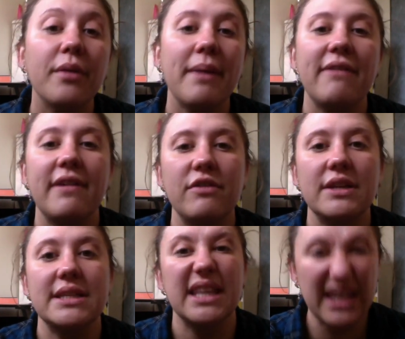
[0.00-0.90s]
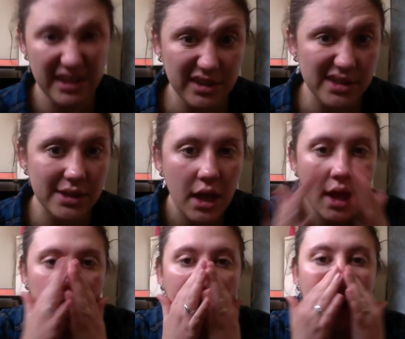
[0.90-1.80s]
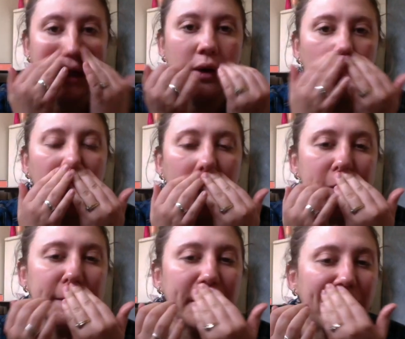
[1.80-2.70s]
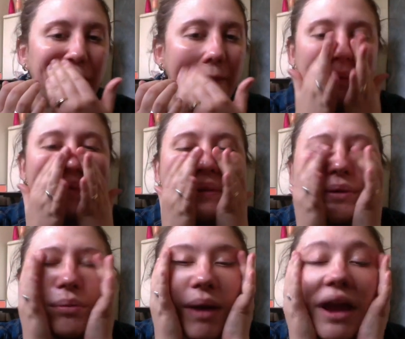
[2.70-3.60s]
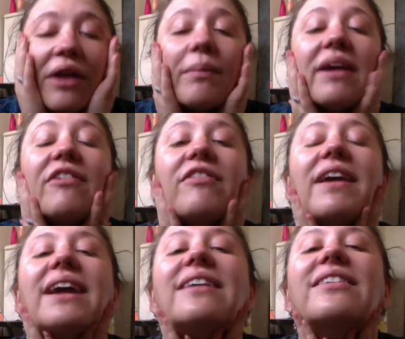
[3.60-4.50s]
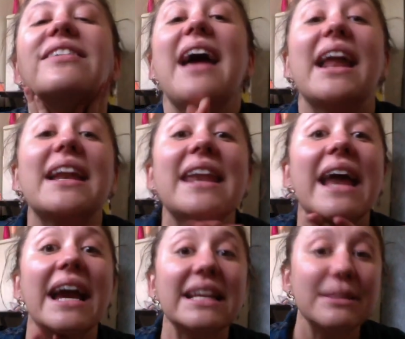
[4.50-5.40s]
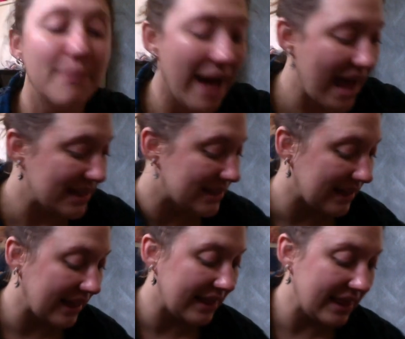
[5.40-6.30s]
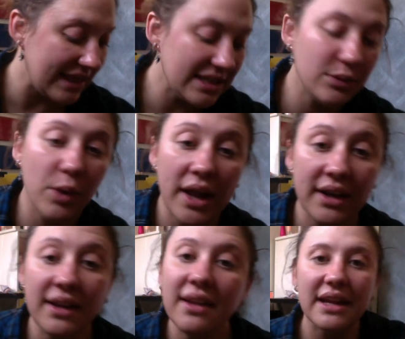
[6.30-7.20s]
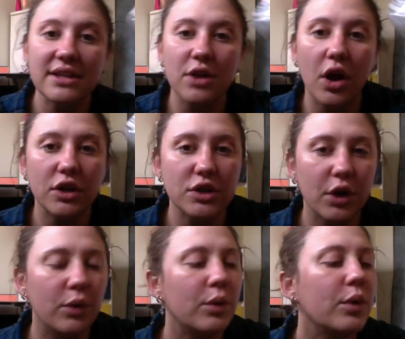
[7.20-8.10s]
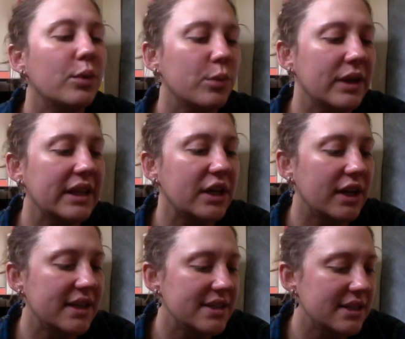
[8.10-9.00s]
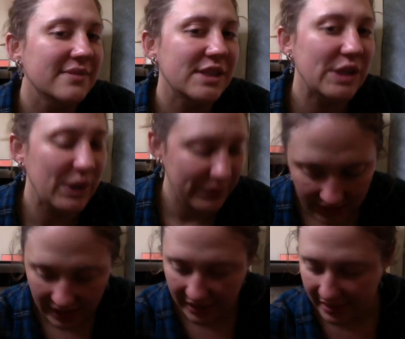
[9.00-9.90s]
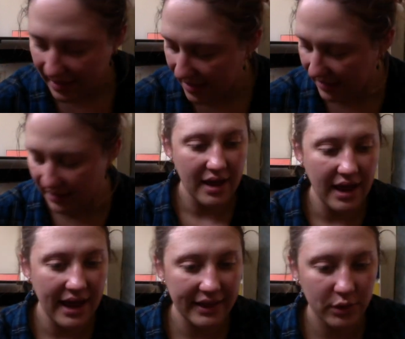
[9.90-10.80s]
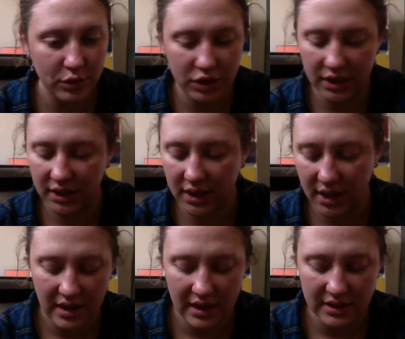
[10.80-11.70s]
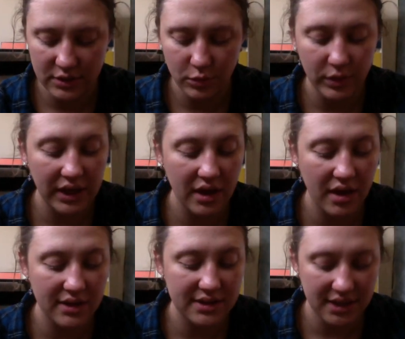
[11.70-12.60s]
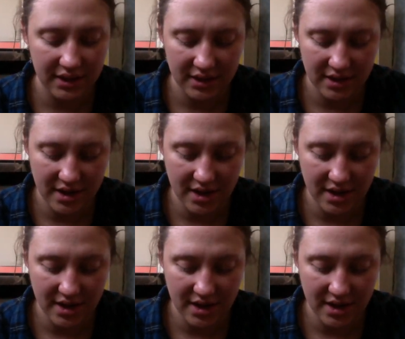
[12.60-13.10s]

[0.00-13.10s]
My favorite is the Kiehl's, in order to really repair my face. And a nice mask like this one is also really good. So, and then eye lotion, and we are done.